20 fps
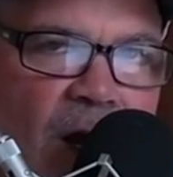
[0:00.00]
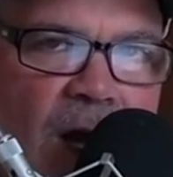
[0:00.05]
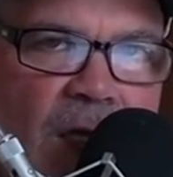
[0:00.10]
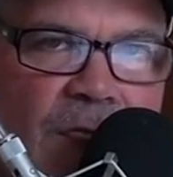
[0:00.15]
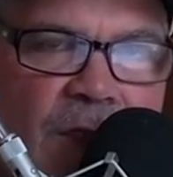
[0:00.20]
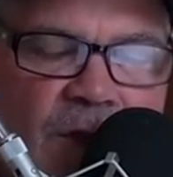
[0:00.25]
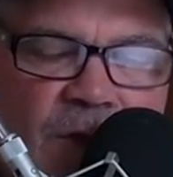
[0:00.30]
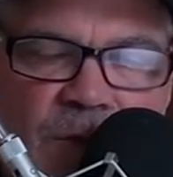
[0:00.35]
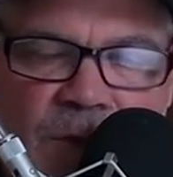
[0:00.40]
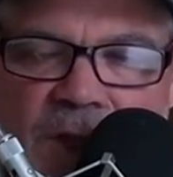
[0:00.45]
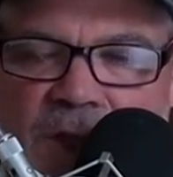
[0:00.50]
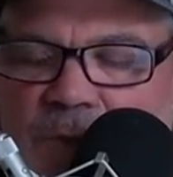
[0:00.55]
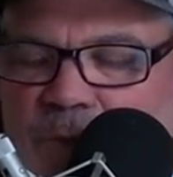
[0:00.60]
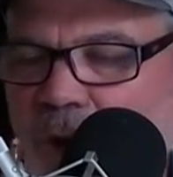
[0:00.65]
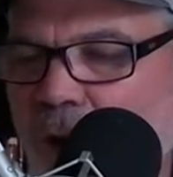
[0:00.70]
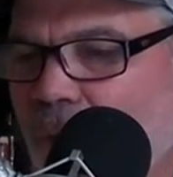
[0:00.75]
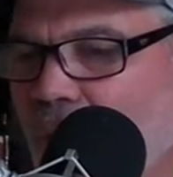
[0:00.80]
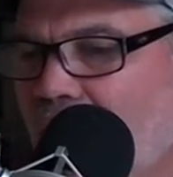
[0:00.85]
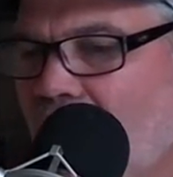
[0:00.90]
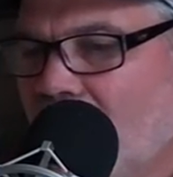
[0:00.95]
These
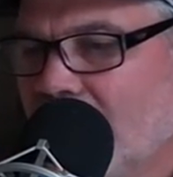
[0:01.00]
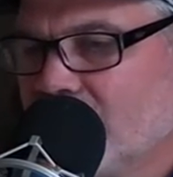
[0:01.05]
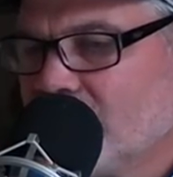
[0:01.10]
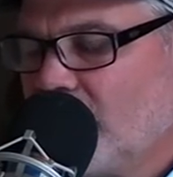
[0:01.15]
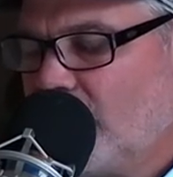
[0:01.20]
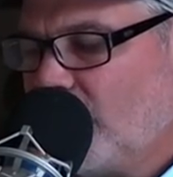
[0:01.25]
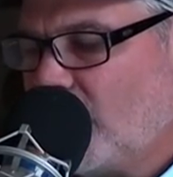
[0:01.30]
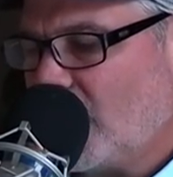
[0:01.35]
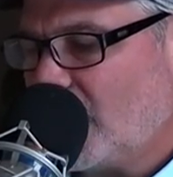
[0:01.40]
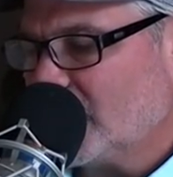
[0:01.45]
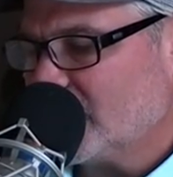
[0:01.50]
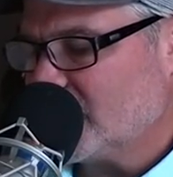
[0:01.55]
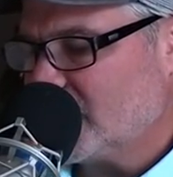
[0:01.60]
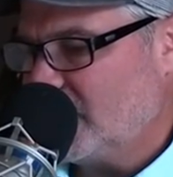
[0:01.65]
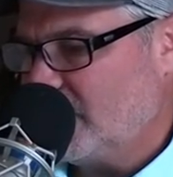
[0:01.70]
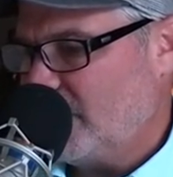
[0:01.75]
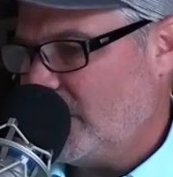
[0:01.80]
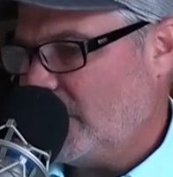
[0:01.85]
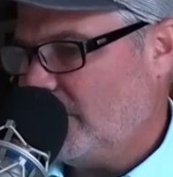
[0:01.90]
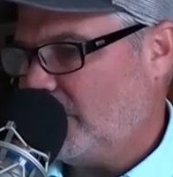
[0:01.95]
propiconazole products
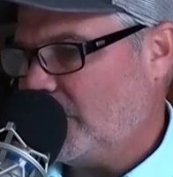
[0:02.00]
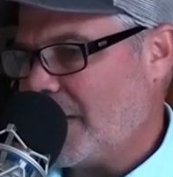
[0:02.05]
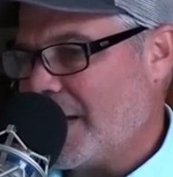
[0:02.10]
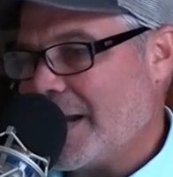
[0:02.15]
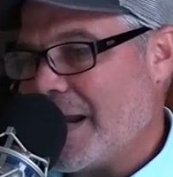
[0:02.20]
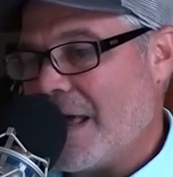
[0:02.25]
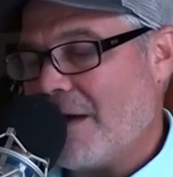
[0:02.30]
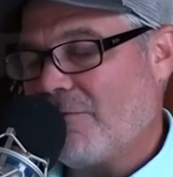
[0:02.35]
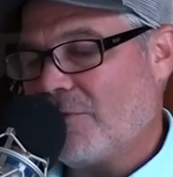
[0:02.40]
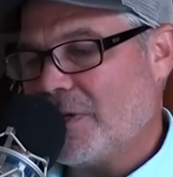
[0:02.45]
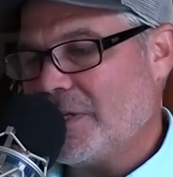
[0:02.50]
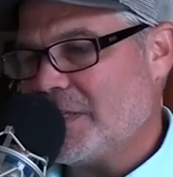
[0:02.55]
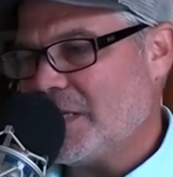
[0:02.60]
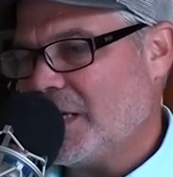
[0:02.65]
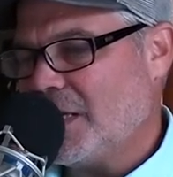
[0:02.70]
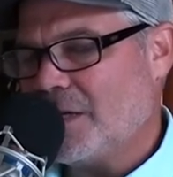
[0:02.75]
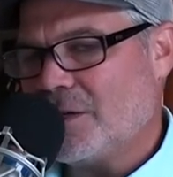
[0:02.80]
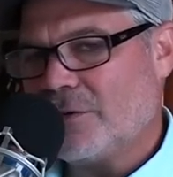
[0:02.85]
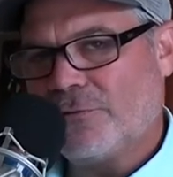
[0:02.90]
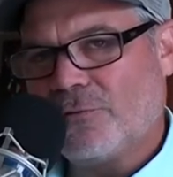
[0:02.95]
can be applied every
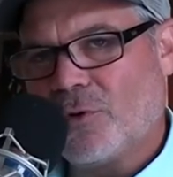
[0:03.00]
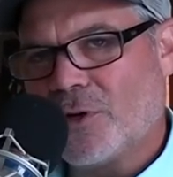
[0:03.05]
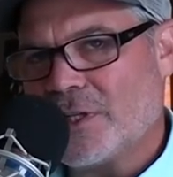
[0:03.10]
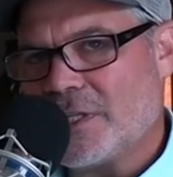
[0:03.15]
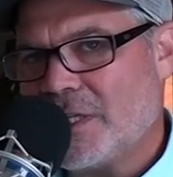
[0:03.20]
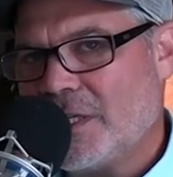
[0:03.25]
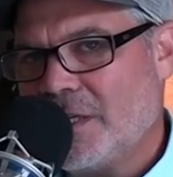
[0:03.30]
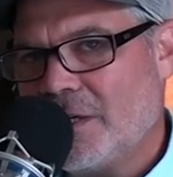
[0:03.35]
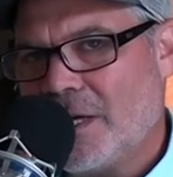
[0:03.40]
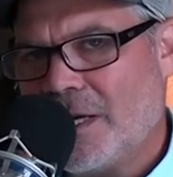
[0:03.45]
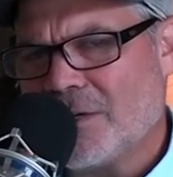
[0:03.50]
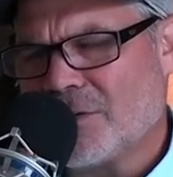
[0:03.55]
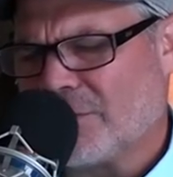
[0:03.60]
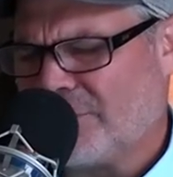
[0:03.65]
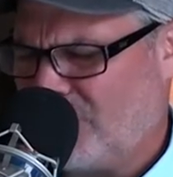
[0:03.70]
10 to 14 days or